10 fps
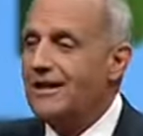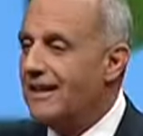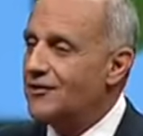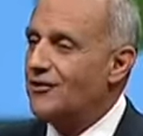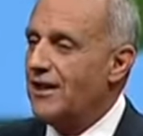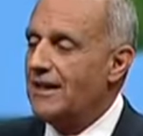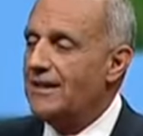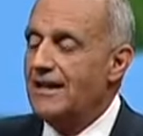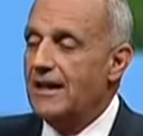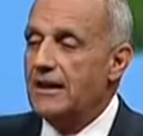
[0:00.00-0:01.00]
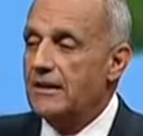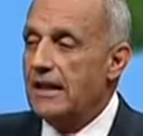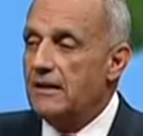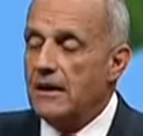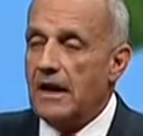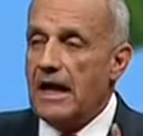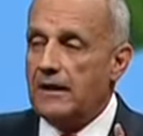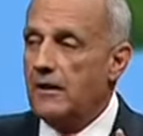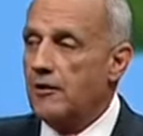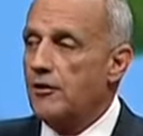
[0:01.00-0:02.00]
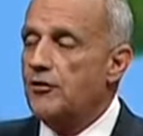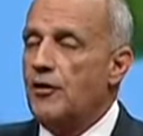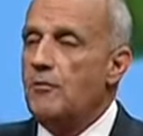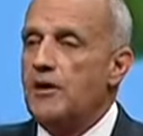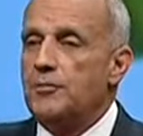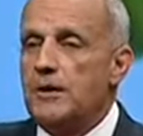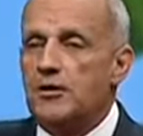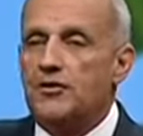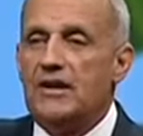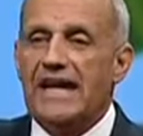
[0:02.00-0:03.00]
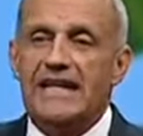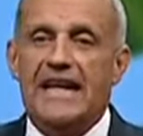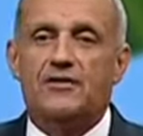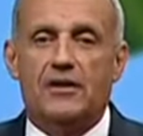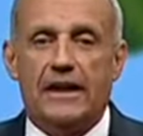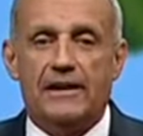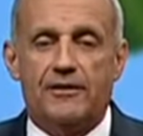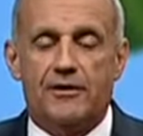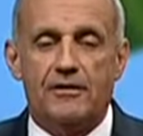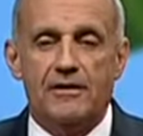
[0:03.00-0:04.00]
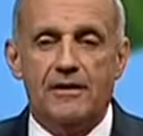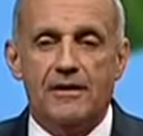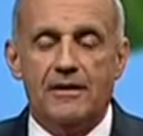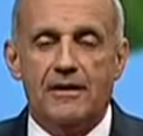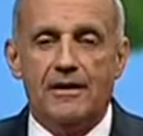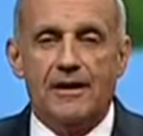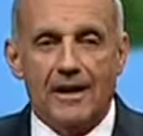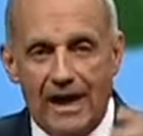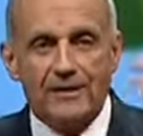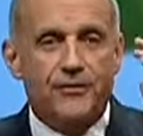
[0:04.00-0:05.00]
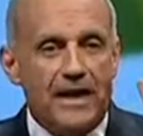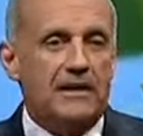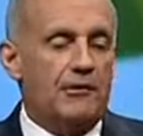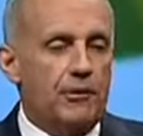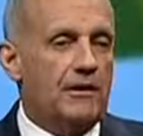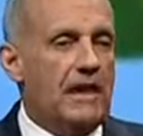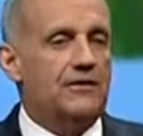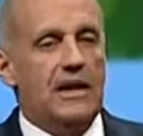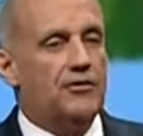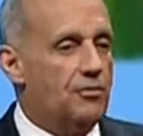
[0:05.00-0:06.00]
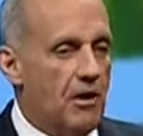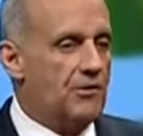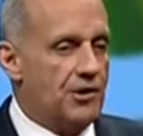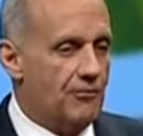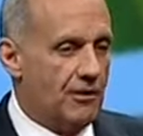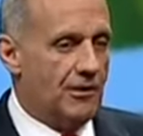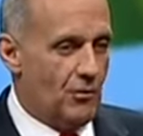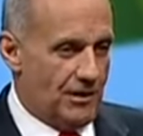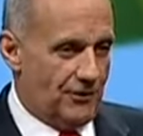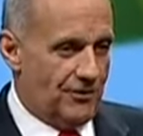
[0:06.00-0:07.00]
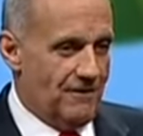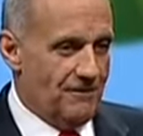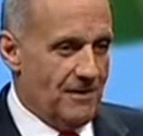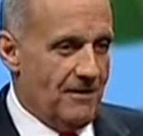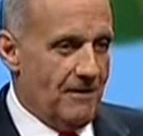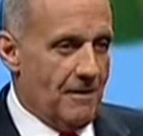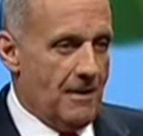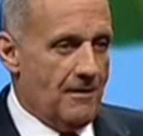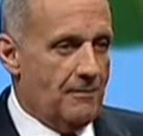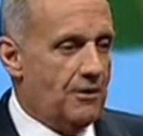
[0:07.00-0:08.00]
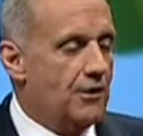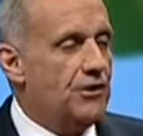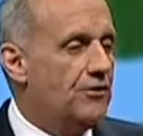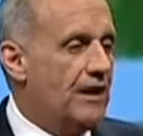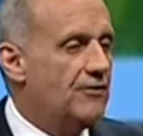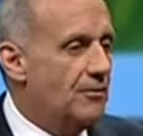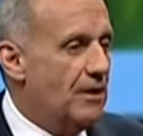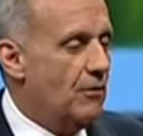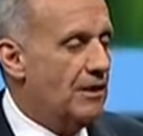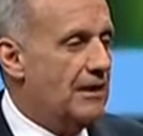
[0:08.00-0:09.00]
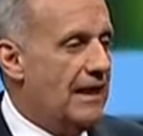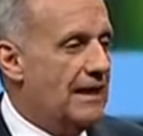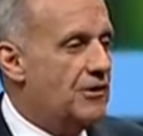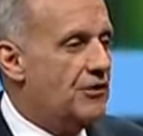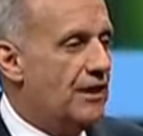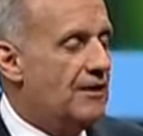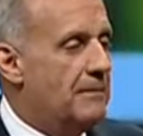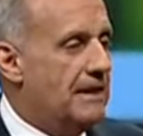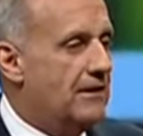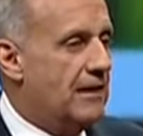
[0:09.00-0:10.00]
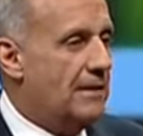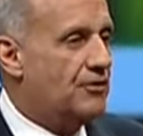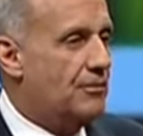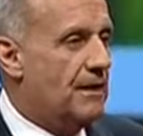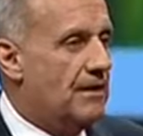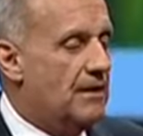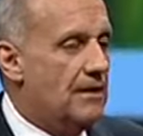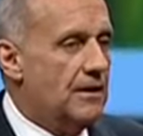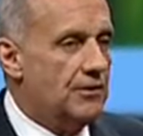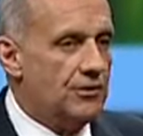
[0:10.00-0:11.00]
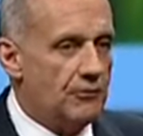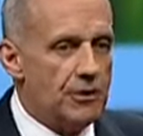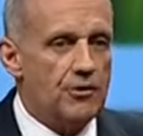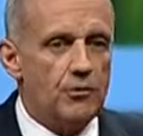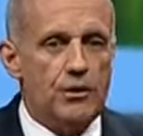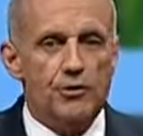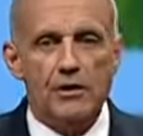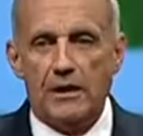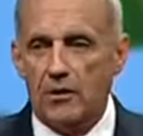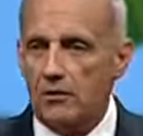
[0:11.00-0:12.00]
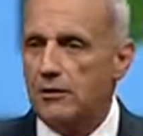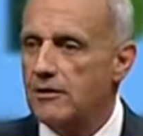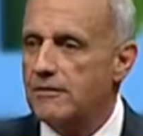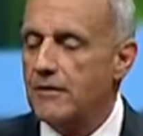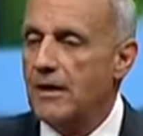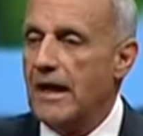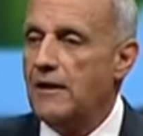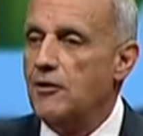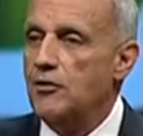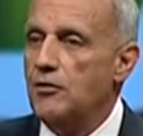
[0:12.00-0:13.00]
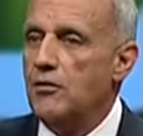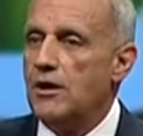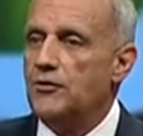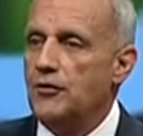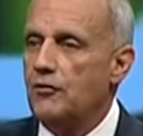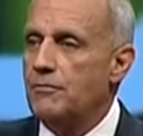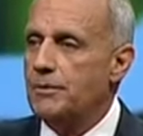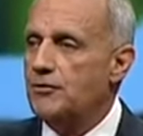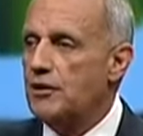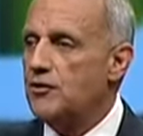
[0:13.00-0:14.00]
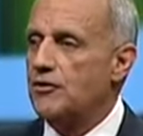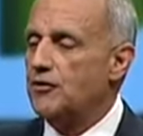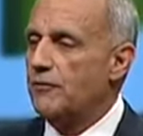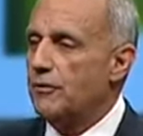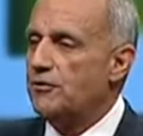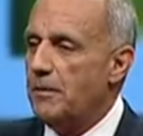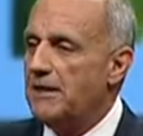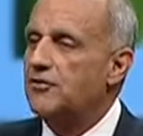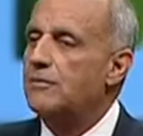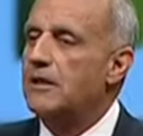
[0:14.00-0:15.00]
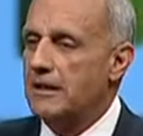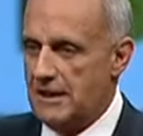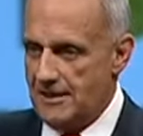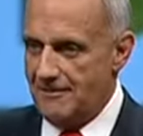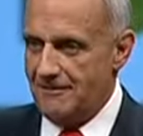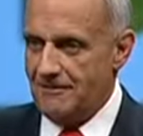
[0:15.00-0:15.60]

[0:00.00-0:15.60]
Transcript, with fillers: thing that she said, and it, it, I learned so much because decades later, I finally realized how smart she really was. Because she said to me one day, and then she said it many times to me, she said, Richard, when you get older and you assume positions of responsibility,